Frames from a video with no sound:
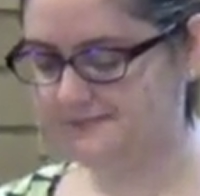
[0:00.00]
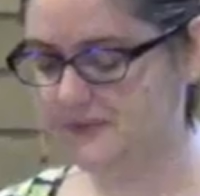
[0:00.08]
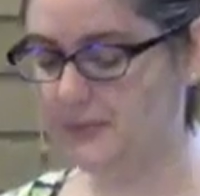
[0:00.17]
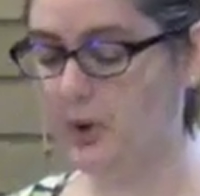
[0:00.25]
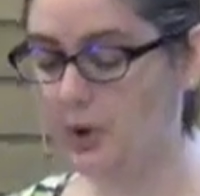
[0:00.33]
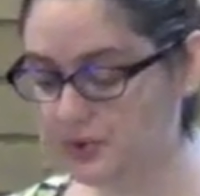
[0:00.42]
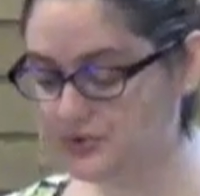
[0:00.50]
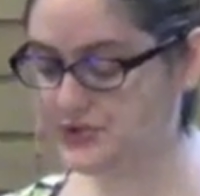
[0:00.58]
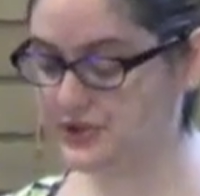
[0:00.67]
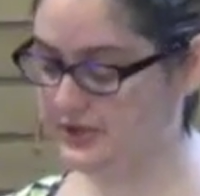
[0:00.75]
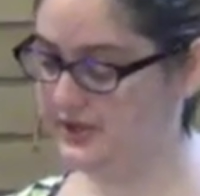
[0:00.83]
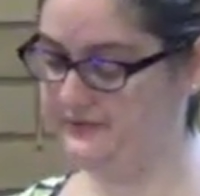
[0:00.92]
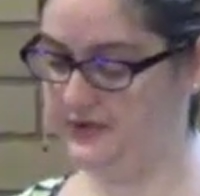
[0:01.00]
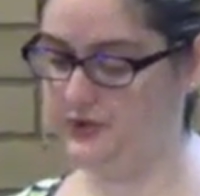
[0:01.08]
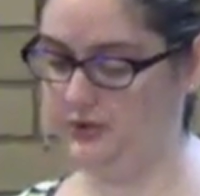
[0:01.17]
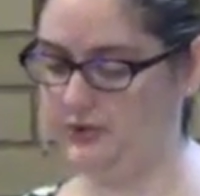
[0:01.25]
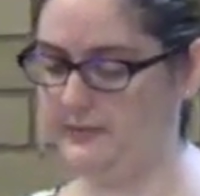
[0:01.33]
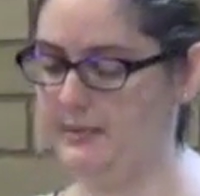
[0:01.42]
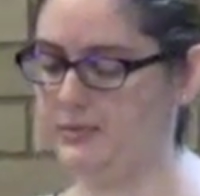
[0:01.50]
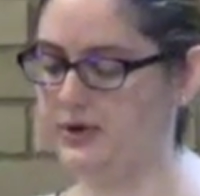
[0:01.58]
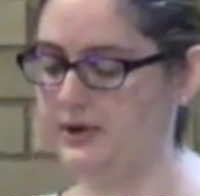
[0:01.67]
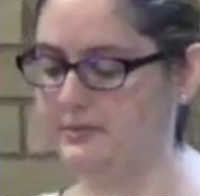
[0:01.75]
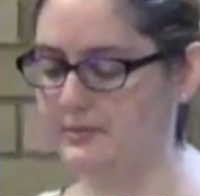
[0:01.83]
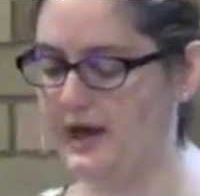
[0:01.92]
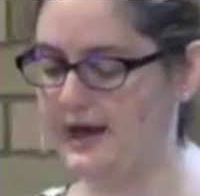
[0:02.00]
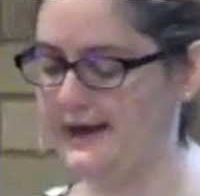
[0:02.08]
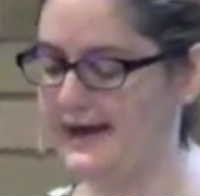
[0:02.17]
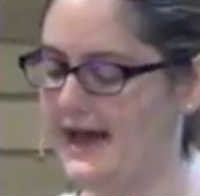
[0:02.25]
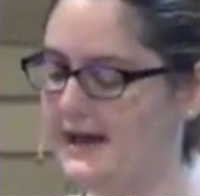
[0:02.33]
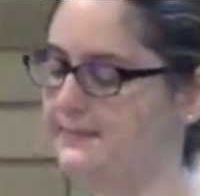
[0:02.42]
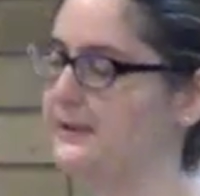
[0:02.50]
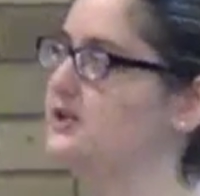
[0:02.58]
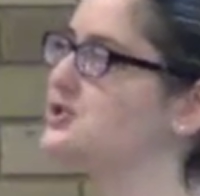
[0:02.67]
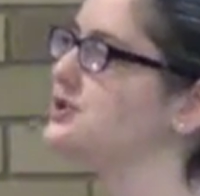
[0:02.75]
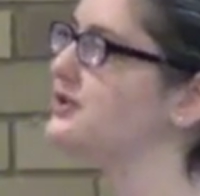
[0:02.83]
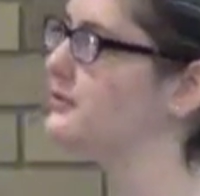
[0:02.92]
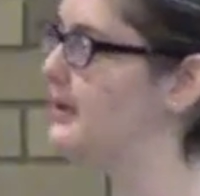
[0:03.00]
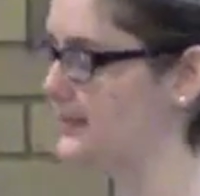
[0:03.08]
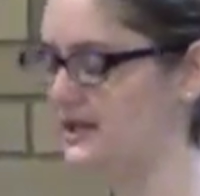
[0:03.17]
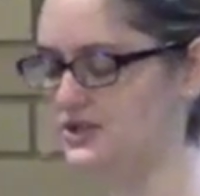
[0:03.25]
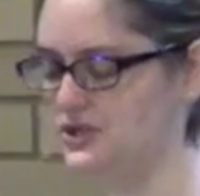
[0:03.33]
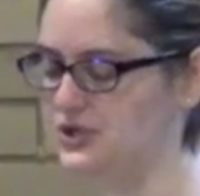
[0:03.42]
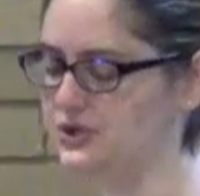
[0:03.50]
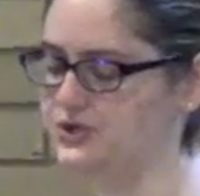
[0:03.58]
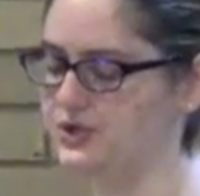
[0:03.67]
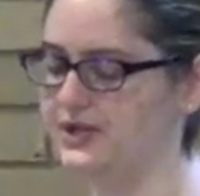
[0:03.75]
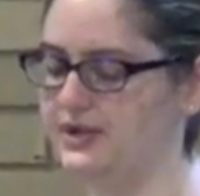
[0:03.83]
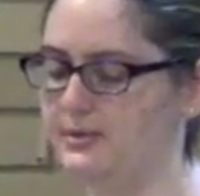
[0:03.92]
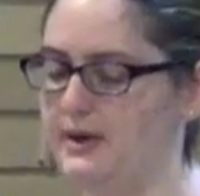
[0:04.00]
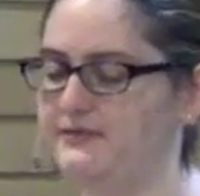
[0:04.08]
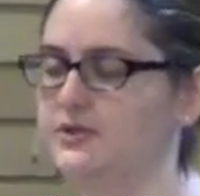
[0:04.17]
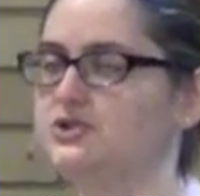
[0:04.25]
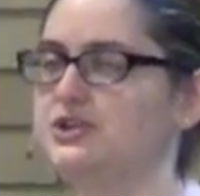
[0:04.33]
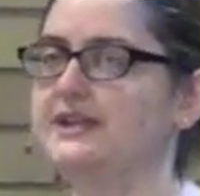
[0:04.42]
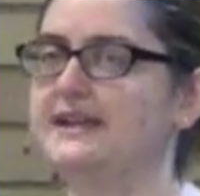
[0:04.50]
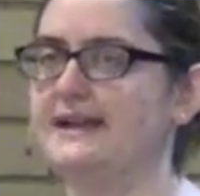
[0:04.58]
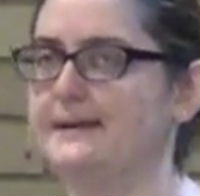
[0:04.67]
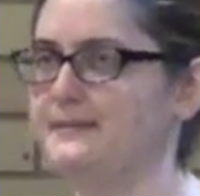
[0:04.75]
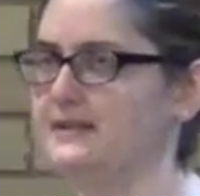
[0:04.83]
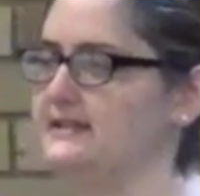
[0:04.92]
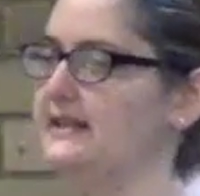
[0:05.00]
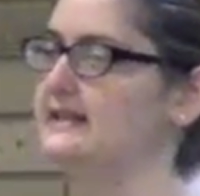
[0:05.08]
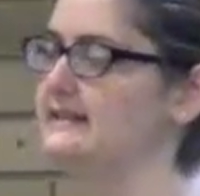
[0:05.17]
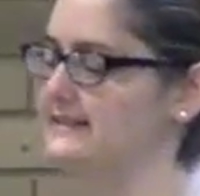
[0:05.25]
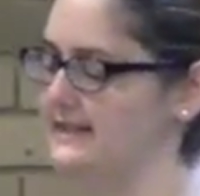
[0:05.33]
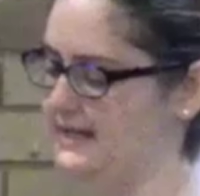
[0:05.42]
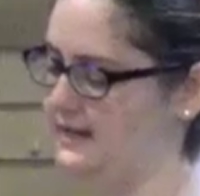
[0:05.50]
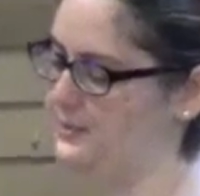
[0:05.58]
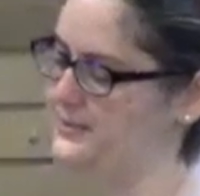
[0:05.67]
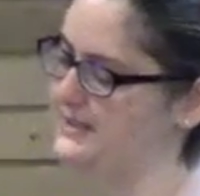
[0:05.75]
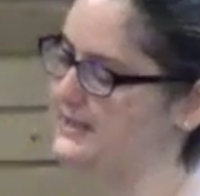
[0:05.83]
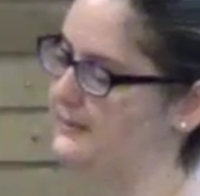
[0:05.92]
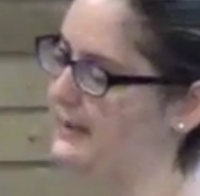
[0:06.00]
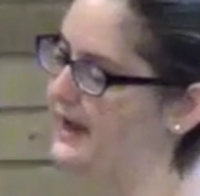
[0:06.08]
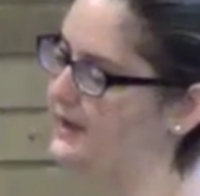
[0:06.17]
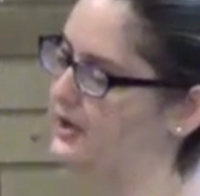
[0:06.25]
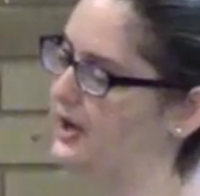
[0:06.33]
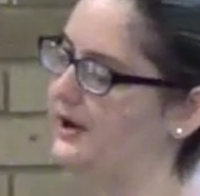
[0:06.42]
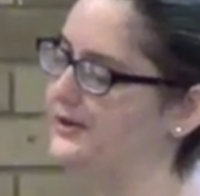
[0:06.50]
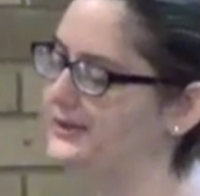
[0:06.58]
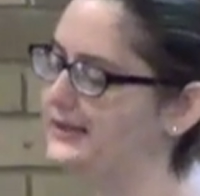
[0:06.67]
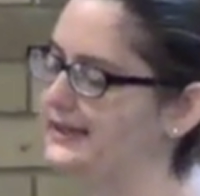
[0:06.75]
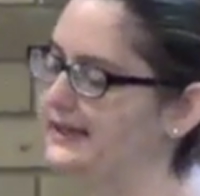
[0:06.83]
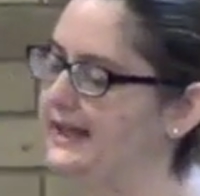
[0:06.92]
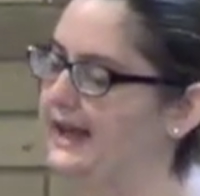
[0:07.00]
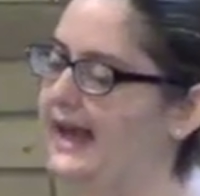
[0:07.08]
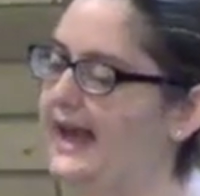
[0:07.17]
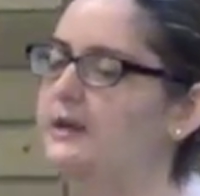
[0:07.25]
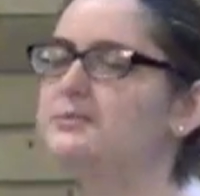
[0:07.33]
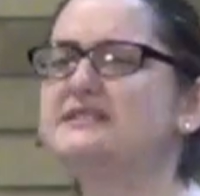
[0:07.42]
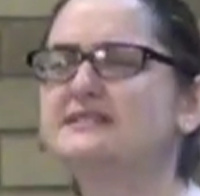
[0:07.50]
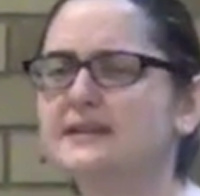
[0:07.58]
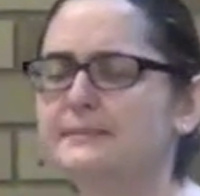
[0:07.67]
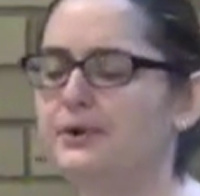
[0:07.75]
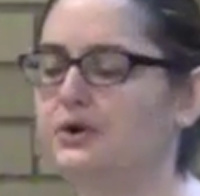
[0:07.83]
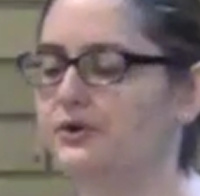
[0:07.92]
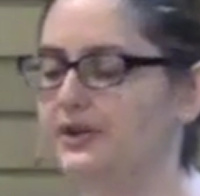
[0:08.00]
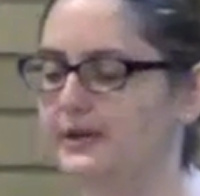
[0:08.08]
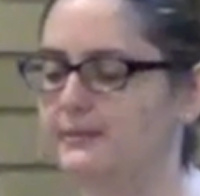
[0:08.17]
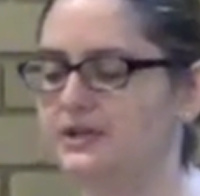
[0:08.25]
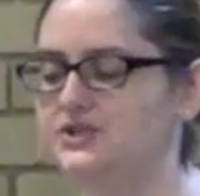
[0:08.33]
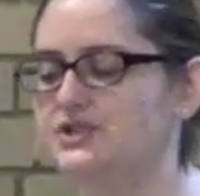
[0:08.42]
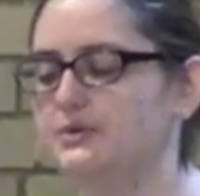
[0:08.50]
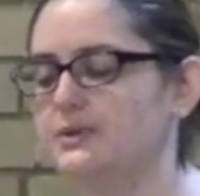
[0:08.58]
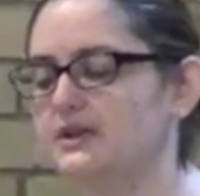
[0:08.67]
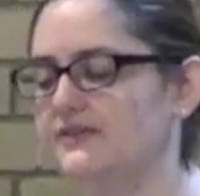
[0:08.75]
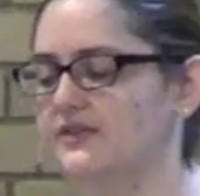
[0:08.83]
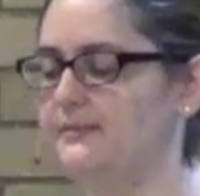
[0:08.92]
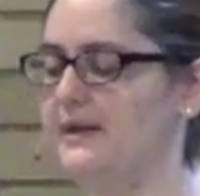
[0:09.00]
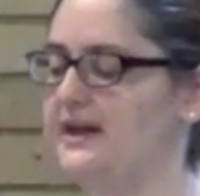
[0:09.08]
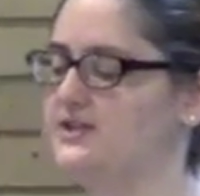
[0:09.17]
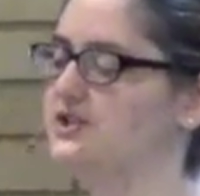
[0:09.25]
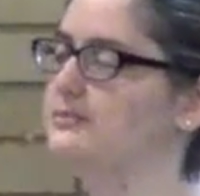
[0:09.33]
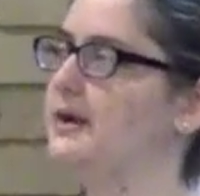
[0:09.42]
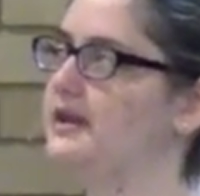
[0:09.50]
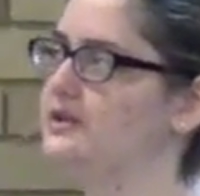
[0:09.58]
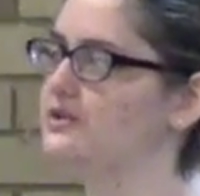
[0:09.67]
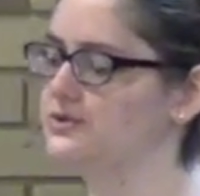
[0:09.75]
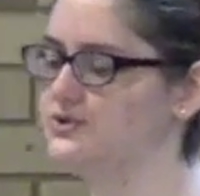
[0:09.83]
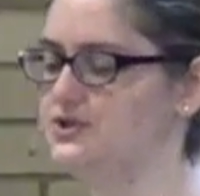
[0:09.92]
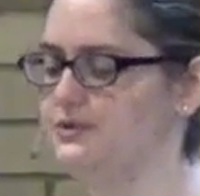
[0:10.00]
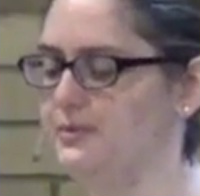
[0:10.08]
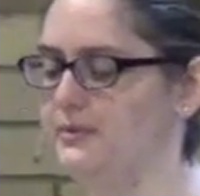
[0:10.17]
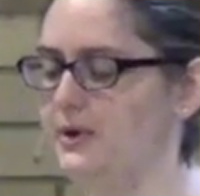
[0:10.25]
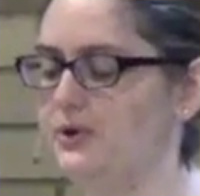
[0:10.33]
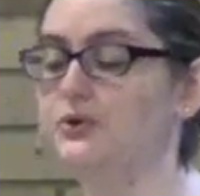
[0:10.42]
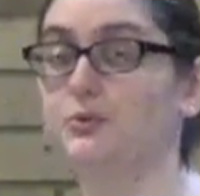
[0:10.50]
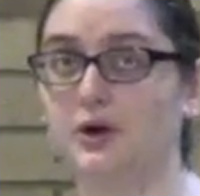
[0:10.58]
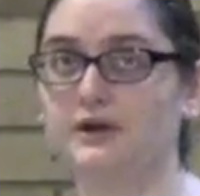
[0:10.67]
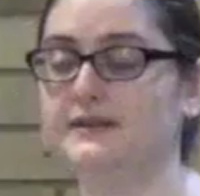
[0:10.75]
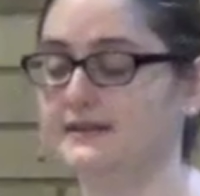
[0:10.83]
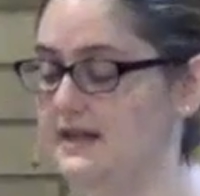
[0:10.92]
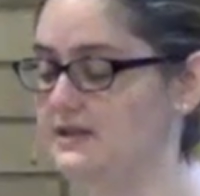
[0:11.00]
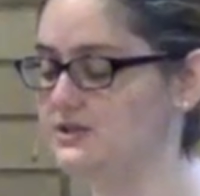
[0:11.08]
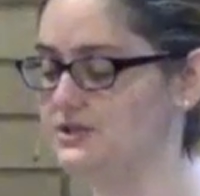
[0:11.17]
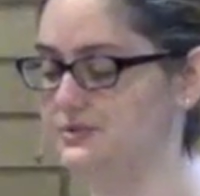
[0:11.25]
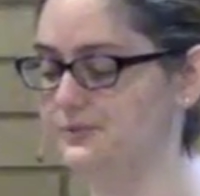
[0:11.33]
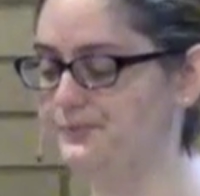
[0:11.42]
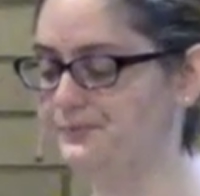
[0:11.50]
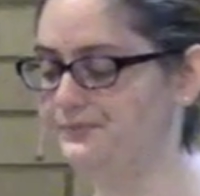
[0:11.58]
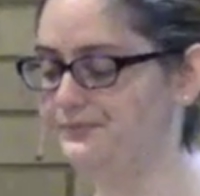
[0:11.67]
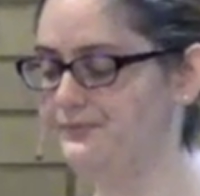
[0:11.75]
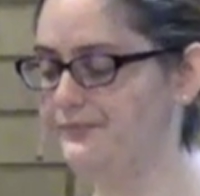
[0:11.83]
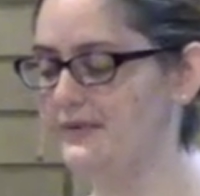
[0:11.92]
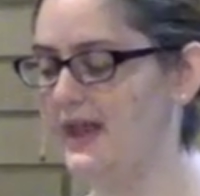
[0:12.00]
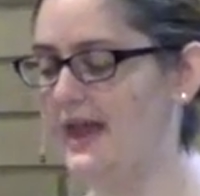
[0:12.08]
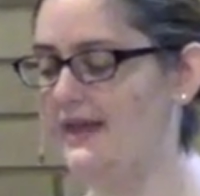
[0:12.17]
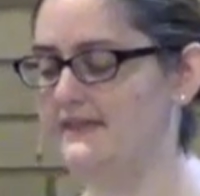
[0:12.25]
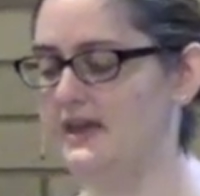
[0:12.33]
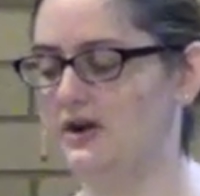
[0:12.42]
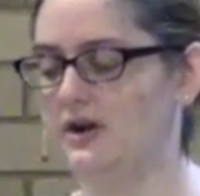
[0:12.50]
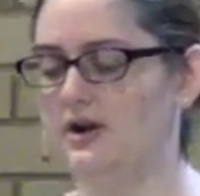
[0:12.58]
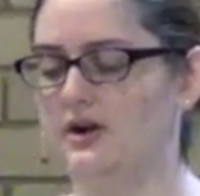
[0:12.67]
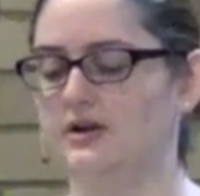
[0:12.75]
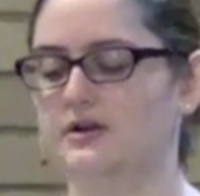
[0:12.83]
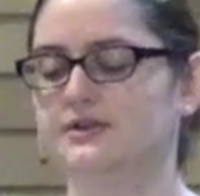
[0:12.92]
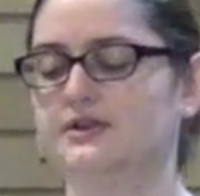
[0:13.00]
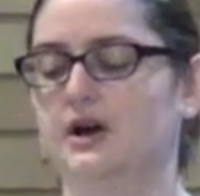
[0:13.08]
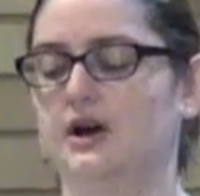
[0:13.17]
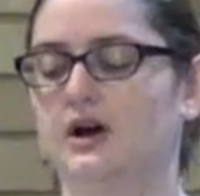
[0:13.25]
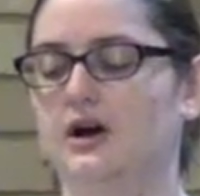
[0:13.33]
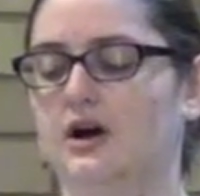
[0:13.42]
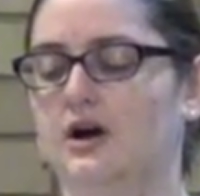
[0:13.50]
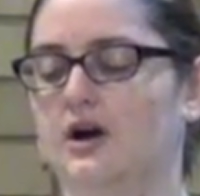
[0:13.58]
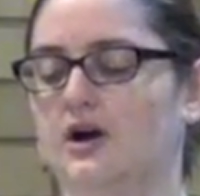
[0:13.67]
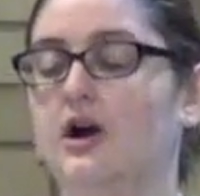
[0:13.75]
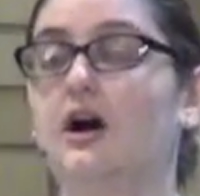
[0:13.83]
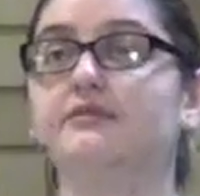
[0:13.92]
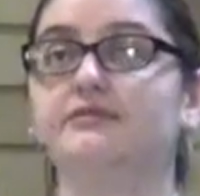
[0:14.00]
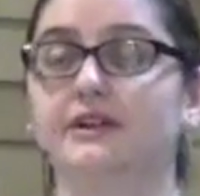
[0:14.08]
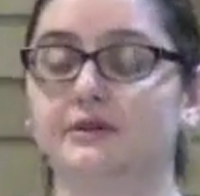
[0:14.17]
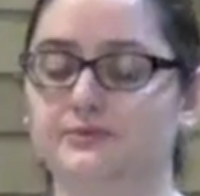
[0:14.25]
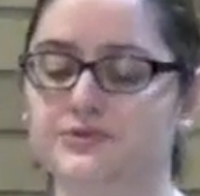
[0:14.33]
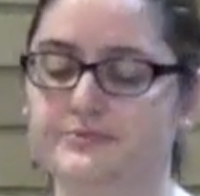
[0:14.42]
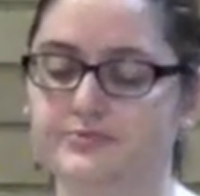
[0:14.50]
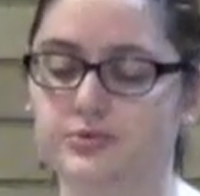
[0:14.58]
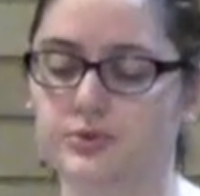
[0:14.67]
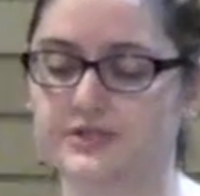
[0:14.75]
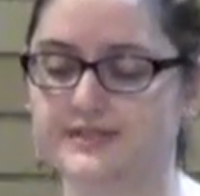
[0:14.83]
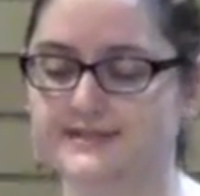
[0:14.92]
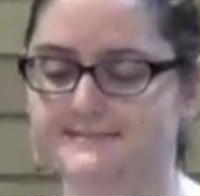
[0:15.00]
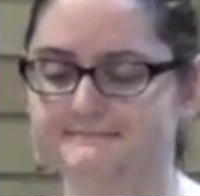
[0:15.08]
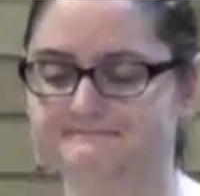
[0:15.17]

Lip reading: The poster, if you don't remember it, had a picture of women and children in a refugee camp. The tent city was in the background. And it was a typical image that Week of Compassion might use to promote the work that they do and that our offering supports.